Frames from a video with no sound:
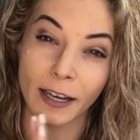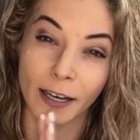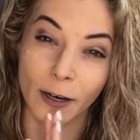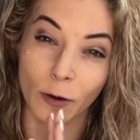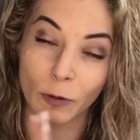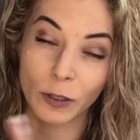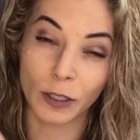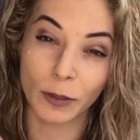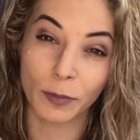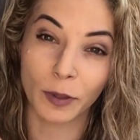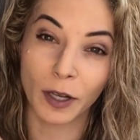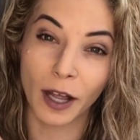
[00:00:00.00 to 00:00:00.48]
I
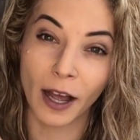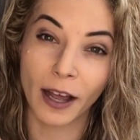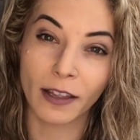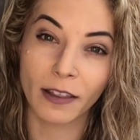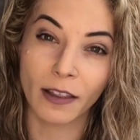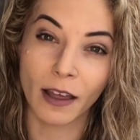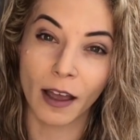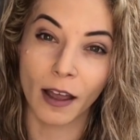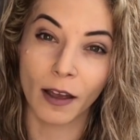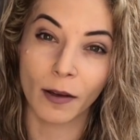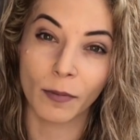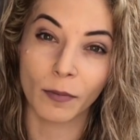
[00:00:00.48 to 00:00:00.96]
always apply
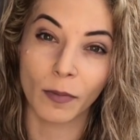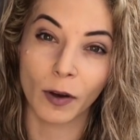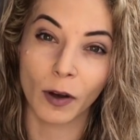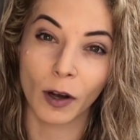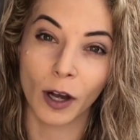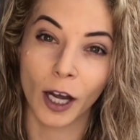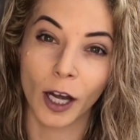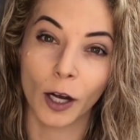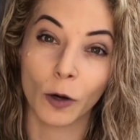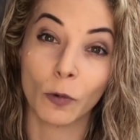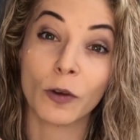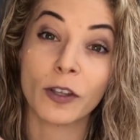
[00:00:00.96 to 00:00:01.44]
them
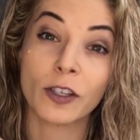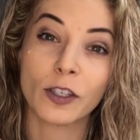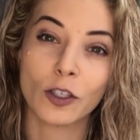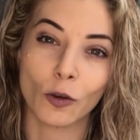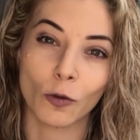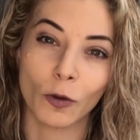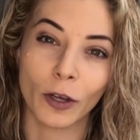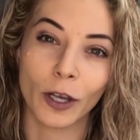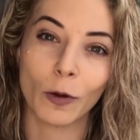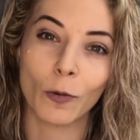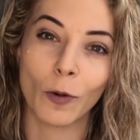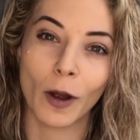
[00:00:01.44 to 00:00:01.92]
with
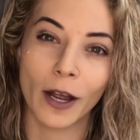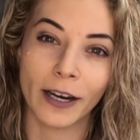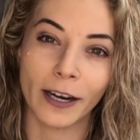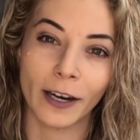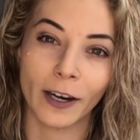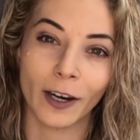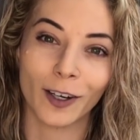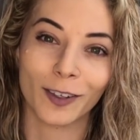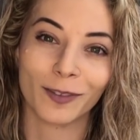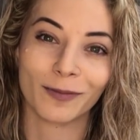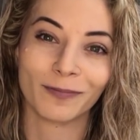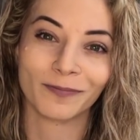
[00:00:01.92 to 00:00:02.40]
soaking wet
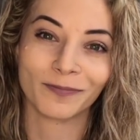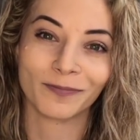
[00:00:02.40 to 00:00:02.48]
hair.